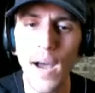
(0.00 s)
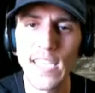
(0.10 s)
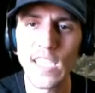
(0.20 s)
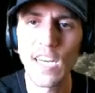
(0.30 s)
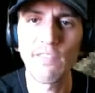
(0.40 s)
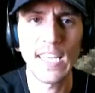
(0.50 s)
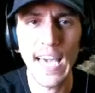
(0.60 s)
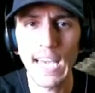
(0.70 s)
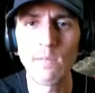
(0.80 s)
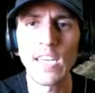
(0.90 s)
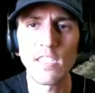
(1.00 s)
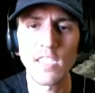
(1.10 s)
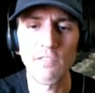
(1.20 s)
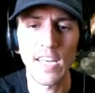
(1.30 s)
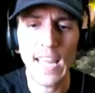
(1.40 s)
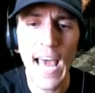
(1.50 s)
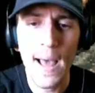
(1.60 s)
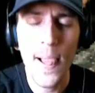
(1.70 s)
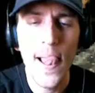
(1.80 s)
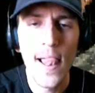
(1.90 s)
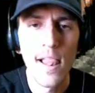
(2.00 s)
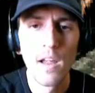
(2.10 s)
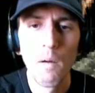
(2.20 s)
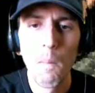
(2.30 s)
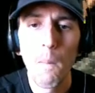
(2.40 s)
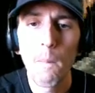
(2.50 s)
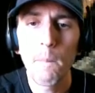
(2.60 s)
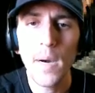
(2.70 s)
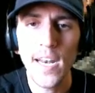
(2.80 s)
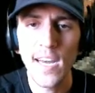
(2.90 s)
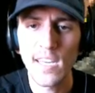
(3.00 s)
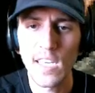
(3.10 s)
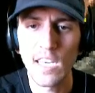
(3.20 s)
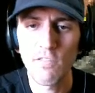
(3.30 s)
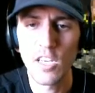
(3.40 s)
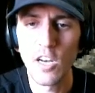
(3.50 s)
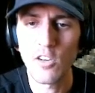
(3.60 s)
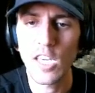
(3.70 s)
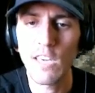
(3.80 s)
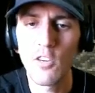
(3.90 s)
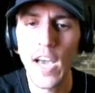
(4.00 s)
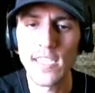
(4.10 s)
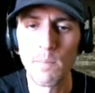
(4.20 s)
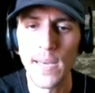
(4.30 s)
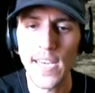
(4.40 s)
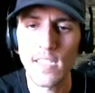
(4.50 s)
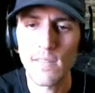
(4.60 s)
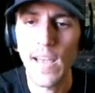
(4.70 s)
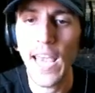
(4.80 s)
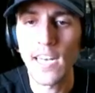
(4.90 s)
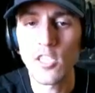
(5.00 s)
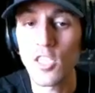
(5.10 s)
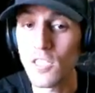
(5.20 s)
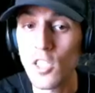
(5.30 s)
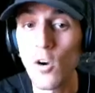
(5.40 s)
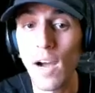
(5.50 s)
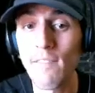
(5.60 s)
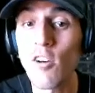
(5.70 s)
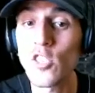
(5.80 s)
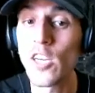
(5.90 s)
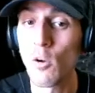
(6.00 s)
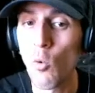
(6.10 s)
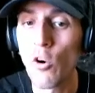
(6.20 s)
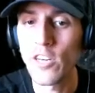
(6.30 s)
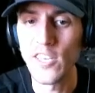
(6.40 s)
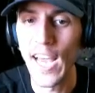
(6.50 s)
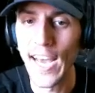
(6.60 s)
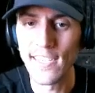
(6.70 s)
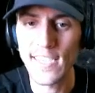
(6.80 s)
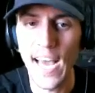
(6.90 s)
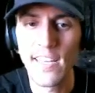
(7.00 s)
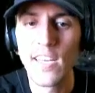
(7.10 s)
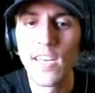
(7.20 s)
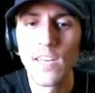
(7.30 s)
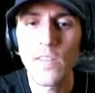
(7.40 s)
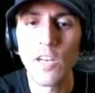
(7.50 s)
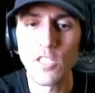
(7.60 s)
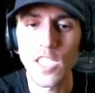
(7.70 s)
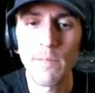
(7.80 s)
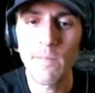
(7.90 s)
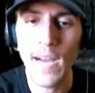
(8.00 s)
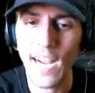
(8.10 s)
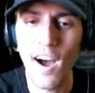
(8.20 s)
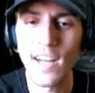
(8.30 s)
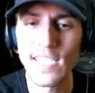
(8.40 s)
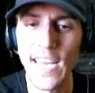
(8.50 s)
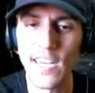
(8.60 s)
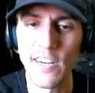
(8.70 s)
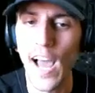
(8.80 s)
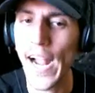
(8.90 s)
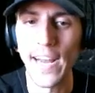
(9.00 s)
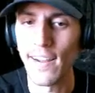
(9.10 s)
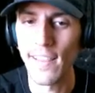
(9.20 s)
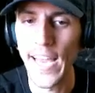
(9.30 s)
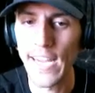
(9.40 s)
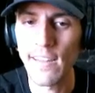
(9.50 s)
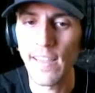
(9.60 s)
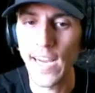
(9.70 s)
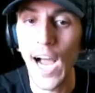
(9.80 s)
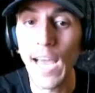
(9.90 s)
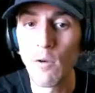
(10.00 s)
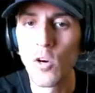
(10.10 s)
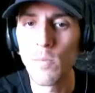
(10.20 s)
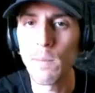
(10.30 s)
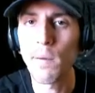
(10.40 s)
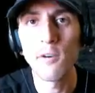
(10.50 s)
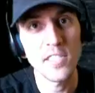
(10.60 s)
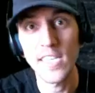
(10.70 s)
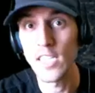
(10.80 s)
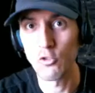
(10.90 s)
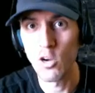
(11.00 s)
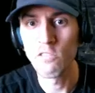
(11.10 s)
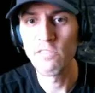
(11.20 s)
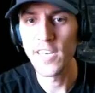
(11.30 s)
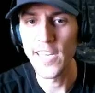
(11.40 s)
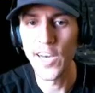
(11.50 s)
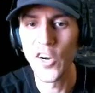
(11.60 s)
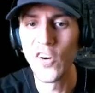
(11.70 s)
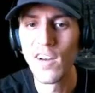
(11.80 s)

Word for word: stuff and gaming and stuff like that. But uh, give you know give you guys a mix. And j so I'm also gonna warn you guys that, you know, some of my content you're not gonna like. Like I will be posting a drone video